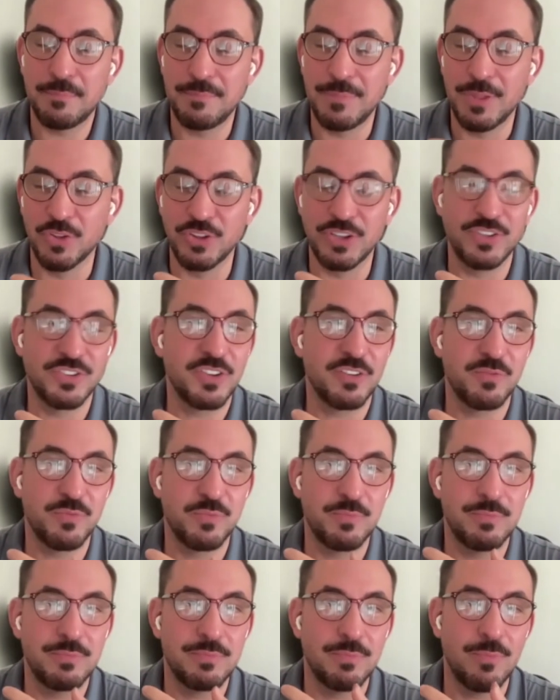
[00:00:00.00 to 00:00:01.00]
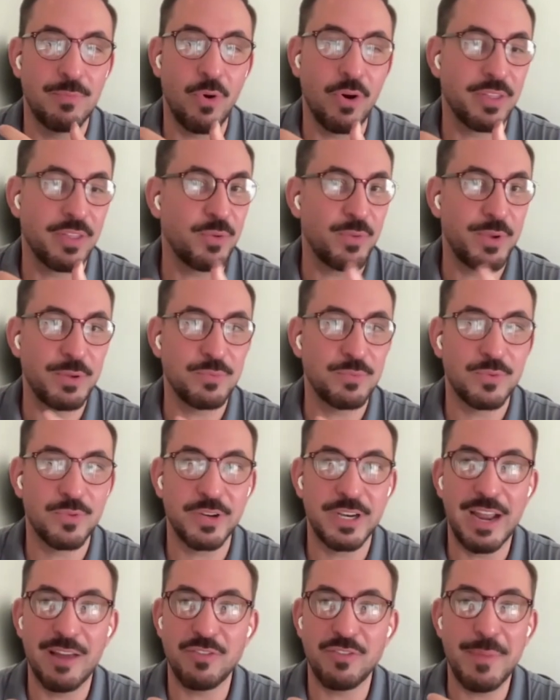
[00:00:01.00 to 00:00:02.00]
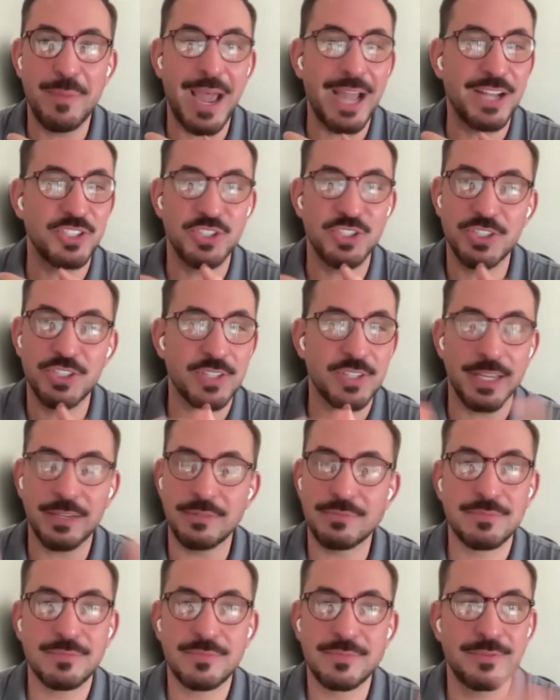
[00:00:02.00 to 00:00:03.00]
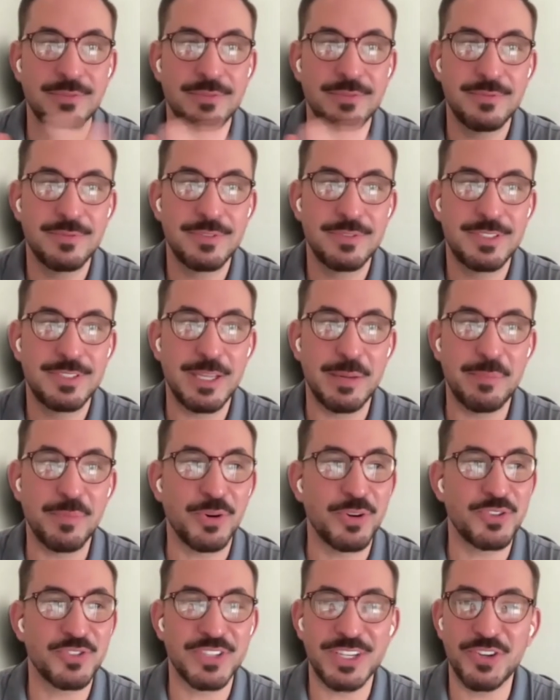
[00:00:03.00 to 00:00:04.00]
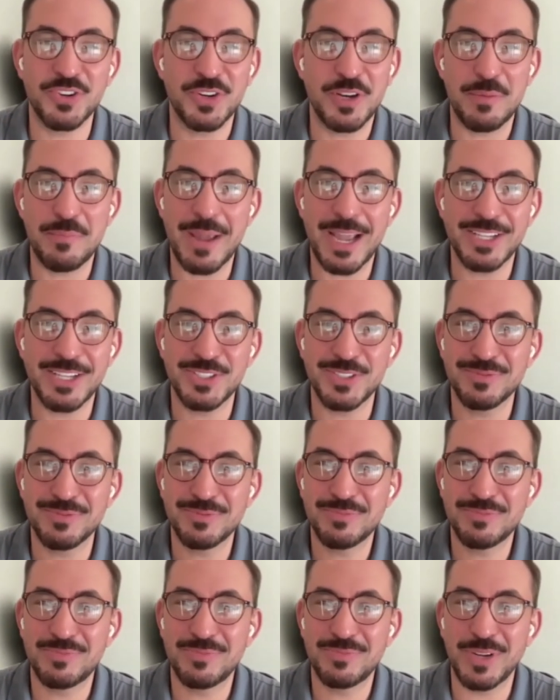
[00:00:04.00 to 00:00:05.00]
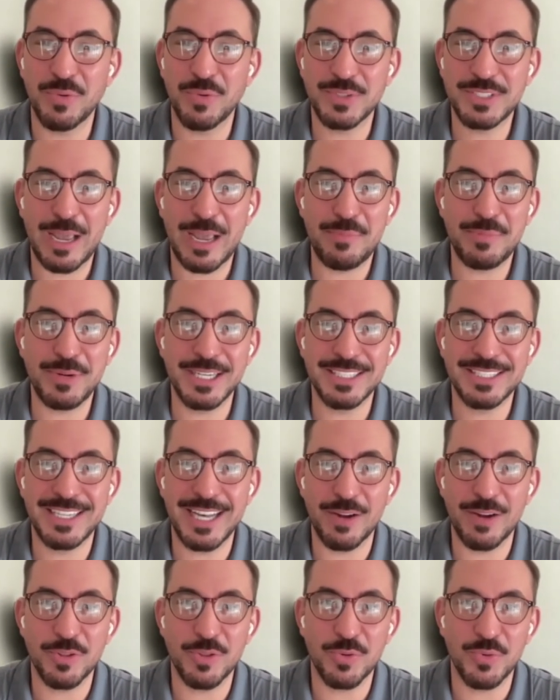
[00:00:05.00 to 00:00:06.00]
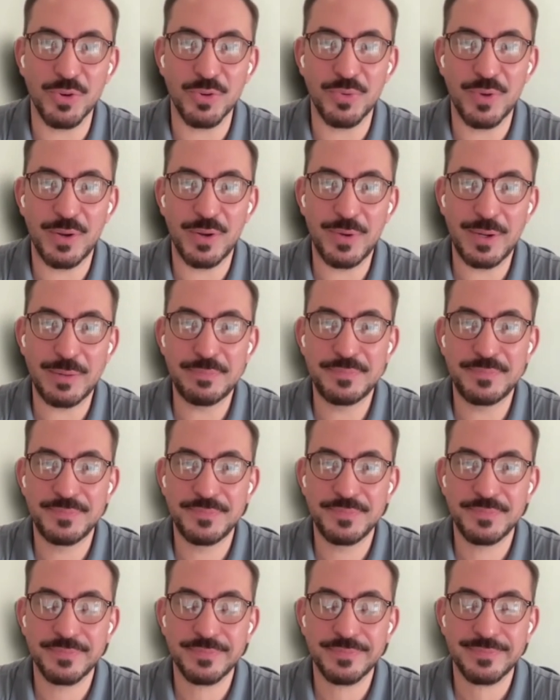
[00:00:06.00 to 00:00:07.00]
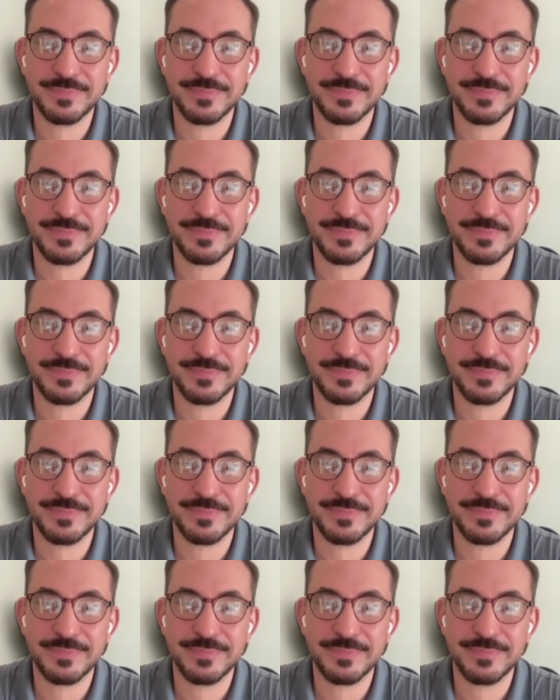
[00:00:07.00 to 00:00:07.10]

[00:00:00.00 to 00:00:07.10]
millions of more that we could never imagine, just like Tim Berners-Lee couldn't imagine, you know, what's happening today with the World Wide Web.